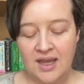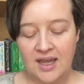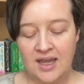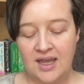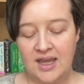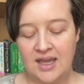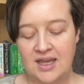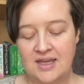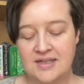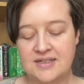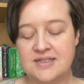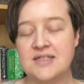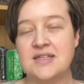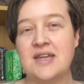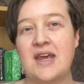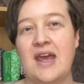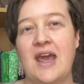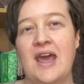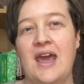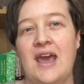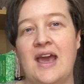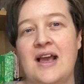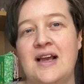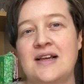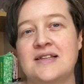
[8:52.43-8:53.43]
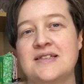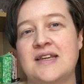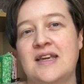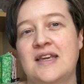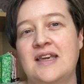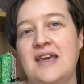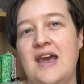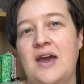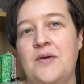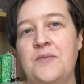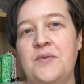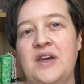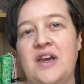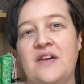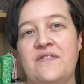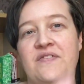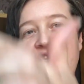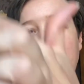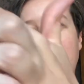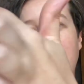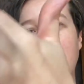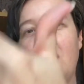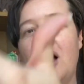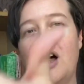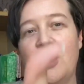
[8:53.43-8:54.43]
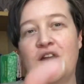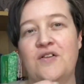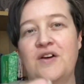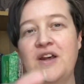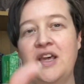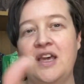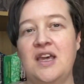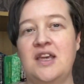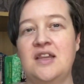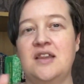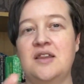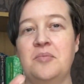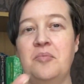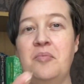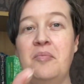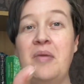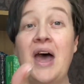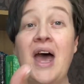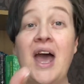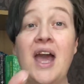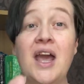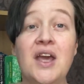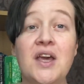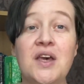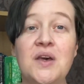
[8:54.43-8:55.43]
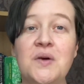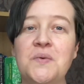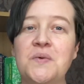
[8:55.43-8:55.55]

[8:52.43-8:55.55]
It has, again, we have that colouring in the back,